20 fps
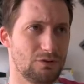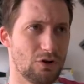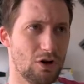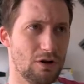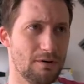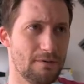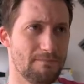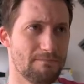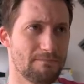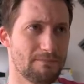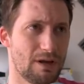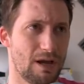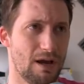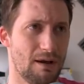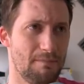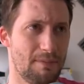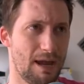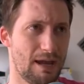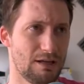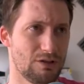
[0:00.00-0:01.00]
got our
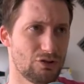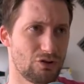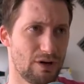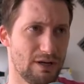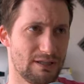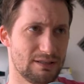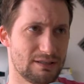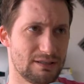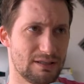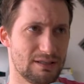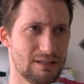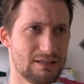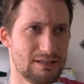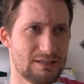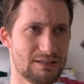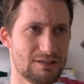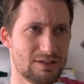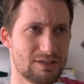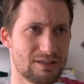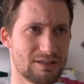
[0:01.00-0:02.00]
PAYTRACE, and this
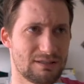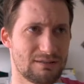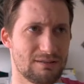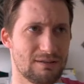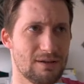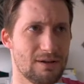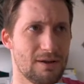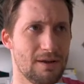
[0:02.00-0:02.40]
is just